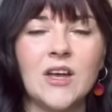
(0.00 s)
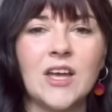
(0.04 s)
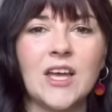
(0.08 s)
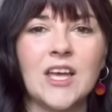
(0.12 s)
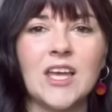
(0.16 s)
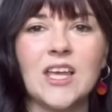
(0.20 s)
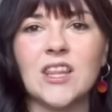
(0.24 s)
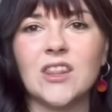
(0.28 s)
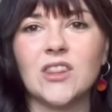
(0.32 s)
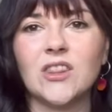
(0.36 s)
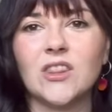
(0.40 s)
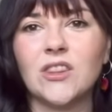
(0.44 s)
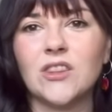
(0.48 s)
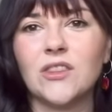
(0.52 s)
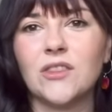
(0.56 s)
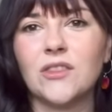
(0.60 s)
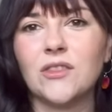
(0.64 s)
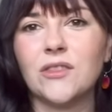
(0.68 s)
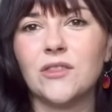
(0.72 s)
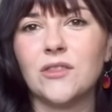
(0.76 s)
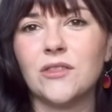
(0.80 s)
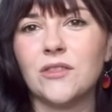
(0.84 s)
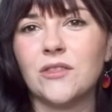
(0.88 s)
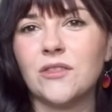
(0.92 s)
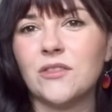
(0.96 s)
in
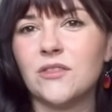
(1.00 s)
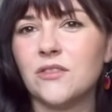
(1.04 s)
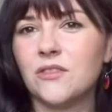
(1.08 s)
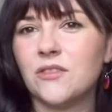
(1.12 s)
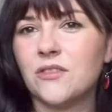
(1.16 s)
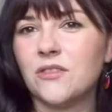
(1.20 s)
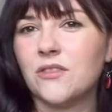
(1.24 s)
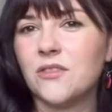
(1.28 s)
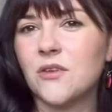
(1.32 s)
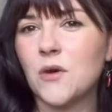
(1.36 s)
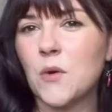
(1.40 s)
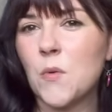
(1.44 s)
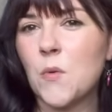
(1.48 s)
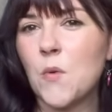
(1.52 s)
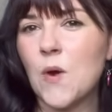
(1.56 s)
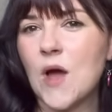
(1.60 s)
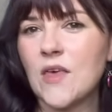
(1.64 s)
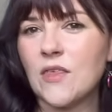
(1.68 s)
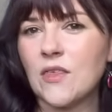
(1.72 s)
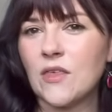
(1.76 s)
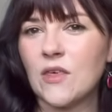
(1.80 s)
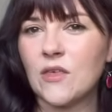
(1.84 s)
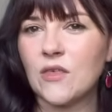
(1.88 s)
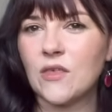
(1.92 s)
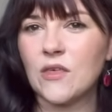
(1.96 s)
the
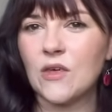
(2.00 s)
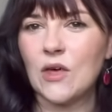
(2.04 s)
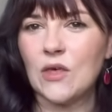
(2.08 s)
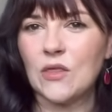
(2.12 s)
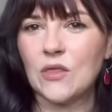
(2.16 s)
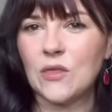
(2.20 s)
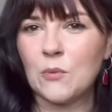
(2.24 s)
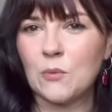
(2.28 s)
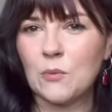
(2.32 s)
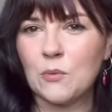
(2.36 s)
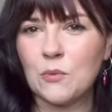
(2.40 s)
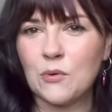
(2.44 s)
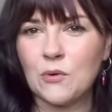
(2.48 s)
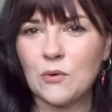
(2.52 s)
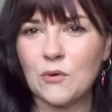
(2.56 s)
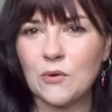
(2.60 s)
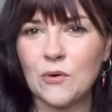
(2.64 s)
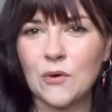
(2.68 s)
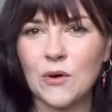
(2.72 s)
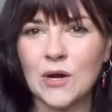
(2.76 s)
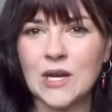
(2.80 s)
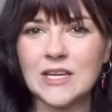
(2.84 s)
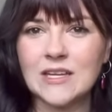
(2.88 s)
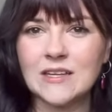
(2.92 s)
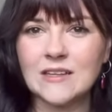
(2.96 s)
weather that the
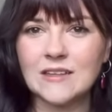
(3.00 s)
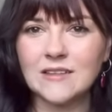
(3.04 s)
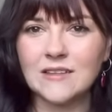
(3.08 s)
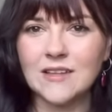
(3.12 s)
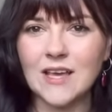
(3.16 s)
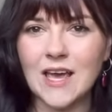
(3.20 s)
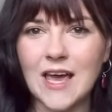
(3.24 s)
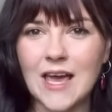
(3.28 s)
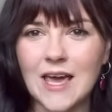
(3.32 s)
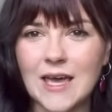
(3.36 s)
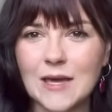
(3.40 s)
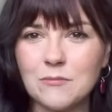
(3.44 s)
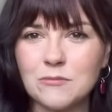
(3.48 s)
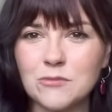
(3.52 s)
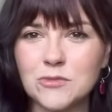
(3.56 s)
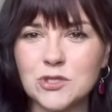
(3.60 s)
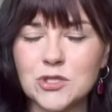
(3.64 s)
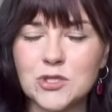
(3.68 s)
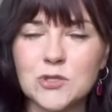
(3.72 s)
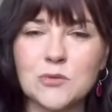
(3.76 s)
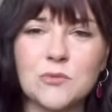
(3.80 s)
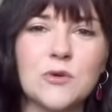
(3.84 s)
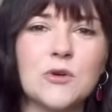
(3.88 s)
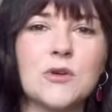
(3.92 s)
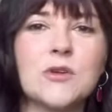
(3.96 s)
prints aimed
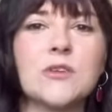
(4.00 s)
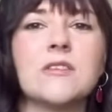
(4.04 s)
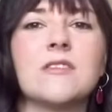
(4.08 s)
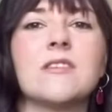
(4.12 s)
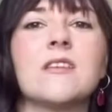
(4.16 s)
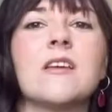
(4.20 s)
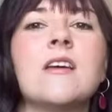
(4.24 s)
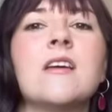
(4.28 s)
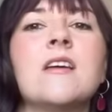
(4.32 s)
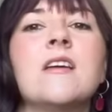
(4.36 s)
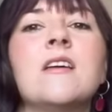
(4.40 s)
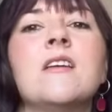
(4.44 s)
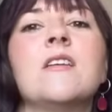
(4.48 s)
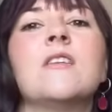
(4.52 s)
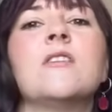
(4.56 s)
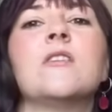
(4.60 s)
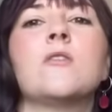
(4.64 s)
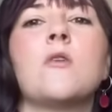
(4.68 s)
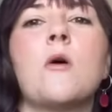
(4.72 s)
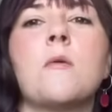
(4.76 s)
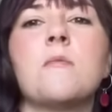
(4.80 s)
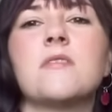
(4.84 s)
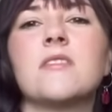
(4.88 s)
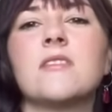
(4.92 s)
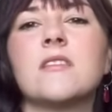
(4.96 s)
towards.
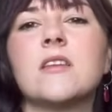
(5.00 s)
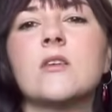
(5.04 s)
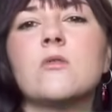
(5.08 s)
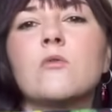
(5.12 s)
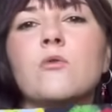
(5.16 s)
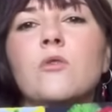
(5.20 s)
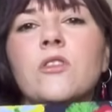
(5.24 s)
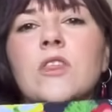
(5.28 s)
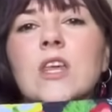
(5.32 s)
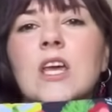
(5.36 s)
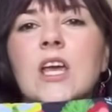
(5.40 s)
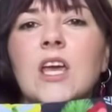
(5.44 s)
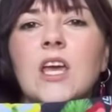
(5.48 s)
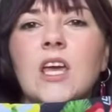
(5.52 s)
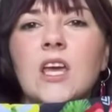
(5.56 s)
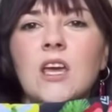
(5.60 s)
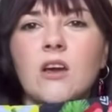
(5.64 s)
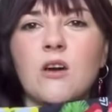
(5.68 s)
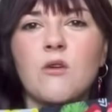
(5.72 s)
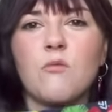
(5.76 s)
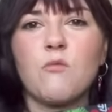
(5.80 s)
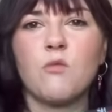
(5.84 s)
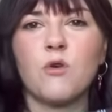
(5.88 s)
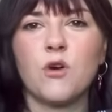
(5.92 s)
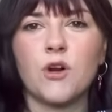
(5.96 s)
So I'm still thinking
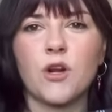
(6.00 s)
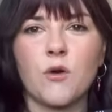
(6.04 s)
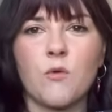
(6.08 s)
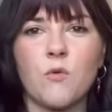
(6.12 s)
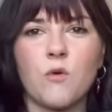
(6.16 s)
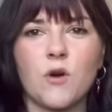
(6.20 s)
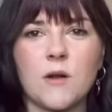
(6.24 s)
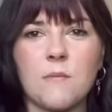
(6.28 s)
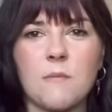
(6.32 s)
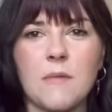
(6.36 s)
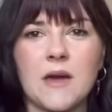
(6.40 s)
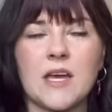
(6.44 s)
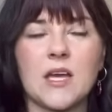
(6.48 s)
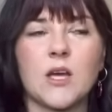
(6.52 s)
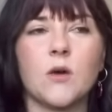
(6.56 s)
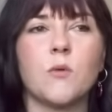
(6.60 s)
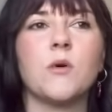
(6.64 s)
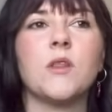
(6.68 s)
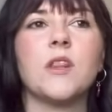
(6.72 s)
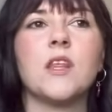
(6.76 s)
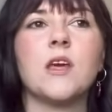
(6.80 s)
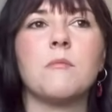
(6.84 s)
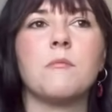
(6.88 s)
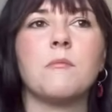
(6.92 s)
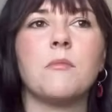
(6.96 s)
on what I want to make
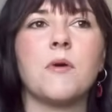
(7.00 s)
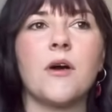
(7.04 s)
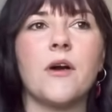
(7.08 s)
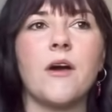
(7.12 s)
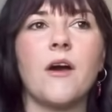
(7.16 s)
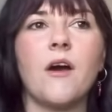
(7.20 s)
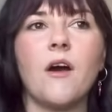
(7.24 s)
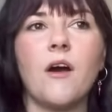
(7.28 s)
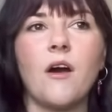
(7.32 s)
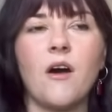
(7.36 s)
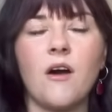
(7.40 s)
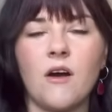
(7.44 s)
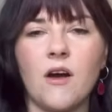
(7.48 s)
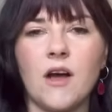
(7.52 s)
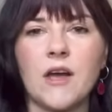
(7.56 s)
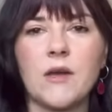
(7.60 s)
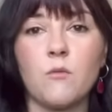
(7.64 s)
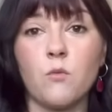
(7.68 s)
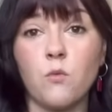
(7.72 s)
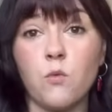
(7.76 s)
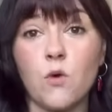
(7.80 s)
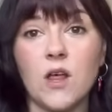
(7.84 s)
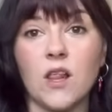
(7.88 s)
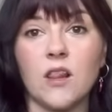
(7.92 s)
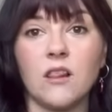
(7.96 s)
with it, but I
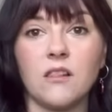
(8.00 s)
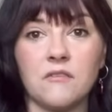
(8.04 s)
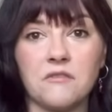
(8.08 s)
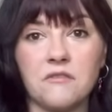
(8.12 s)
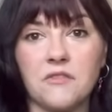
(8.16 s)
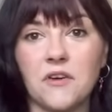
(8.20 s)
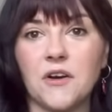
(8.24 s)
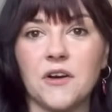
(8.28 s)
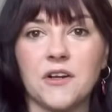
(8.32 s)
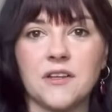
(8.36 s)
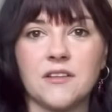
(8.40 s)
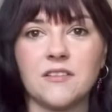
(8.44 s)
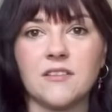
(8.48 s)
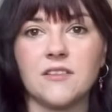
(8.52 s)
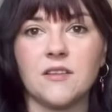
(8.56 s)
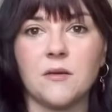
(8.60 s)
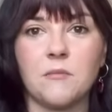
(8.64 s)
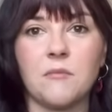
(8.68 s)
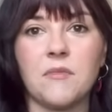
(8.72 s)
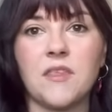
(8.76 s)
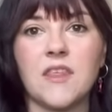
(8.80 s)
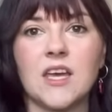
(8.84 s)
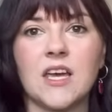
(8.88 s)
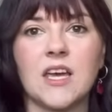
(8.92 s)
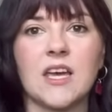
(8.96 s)
will find
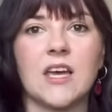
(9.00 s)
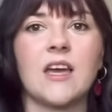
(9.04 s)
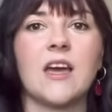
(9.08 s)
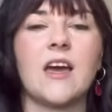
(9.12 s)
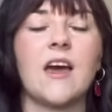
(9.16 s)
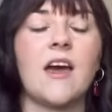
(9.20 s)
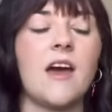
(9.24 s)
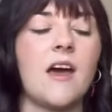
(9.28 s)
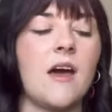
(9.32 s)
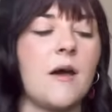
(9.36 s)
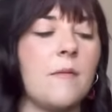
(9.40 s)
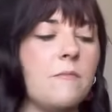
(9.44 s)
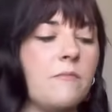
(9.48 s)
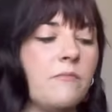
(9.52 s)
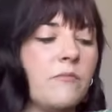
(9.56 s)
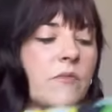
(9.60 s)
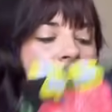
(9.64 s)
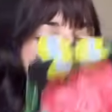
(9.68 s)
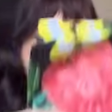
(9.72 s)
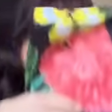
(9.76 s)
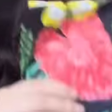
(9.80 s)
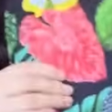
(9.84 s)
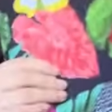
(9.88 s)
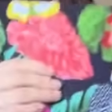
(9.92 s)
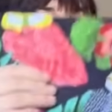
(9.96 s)
something.
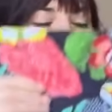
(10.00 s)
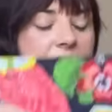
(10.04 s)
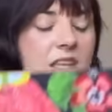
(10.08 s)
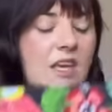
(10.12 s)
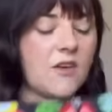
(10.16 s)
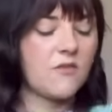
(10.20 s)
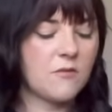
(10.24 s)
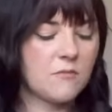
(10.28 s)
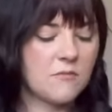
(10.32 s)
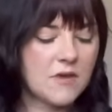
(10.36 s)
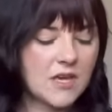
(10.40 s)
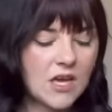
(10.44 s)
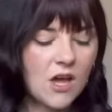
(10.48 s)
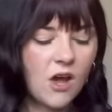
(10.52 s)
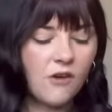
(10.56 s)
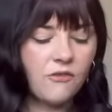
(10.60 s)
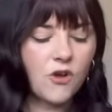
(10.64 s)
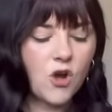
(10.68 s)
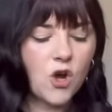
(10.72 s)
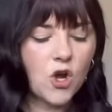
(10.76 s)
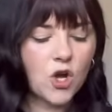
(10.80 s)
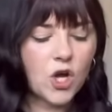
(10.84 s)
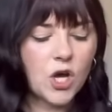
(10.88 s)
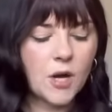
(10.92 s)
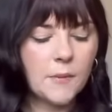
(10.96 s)
It's given me, I've
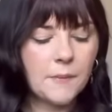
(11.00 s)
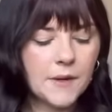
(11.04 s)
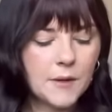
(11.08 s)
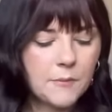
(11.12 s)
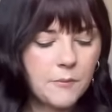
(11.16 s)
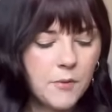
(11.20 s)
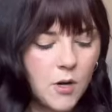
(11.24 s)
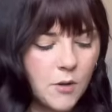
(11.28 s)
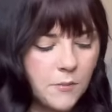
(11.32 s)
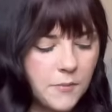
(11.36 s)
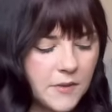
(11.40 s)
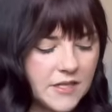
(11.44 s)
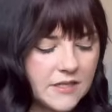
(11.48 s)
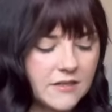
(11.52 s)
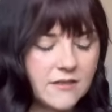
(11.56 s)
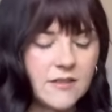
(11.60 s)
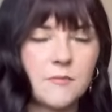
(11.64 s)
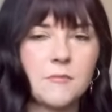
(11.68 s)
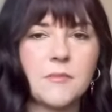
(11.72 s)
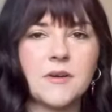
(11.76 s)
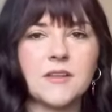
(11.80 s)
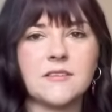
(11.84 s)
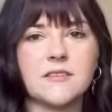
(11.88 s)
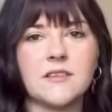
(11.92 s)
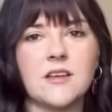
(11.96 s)
got a couple of poplins in
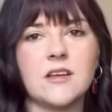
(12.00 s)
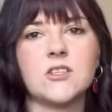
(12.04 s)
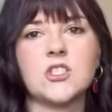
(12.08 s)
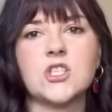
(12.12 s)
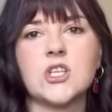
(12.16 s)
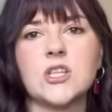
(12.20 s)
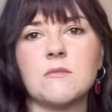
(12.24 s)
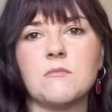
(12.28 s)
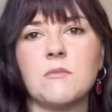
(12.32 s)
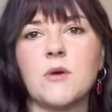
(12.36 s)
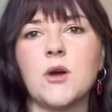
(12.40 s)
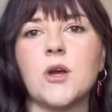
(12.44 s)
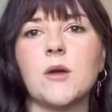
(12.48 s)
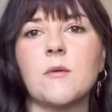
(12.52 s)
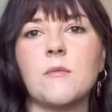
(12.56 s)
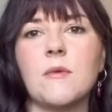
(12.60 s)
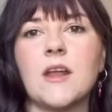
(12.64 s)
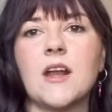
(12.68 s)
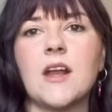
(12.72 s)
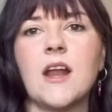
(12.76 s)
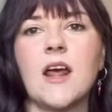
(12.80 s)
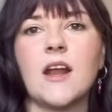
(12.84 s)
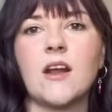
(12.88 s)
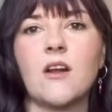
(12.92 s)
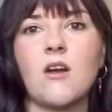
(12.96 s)
my stash at the
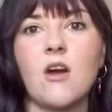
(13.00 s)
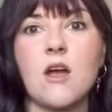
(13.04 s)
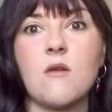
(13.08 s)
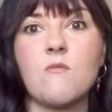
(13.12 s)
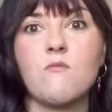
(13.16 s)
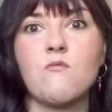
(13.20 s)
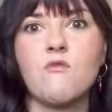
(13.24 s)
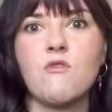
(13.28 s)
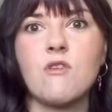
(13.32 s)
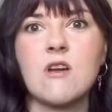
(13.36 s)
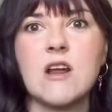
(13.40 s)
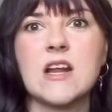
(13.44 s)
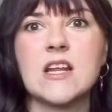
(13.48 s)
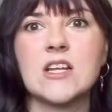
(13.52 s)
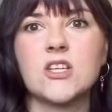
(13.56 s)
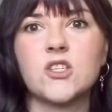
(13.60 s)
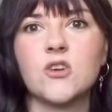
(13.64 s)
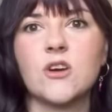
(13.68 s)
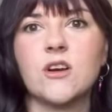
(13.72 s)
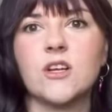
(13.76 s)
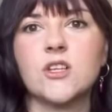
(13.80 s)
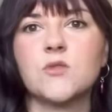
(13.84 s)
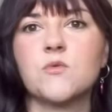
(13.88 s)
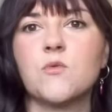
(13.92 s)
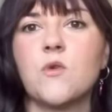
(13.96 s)
moment and I'm really
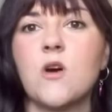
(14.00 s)
trying to